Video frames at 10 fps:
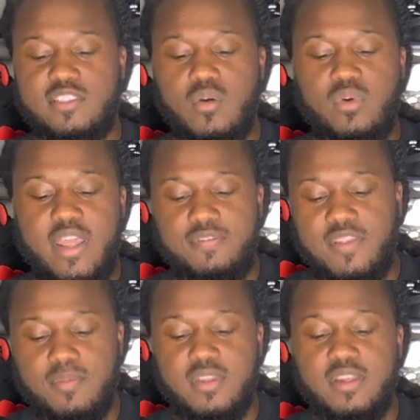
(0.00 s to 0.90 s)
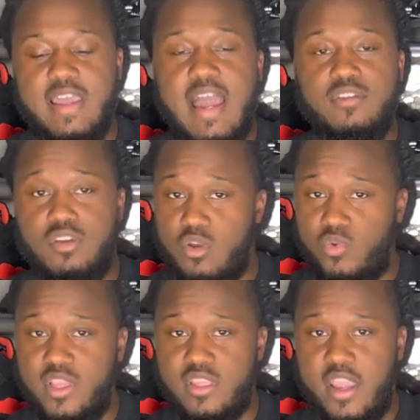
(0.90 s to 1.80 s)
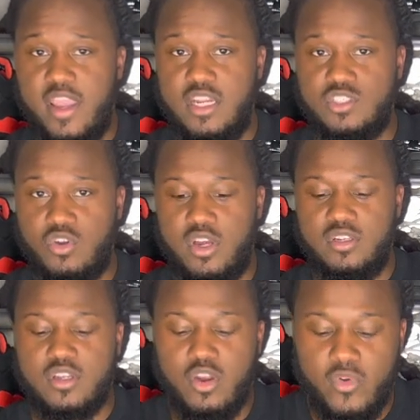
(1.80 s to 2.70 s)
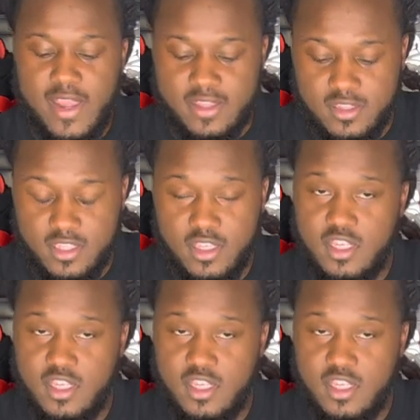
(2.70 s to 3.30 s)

So when they flipped it down, you could read the Air Jordan correctly.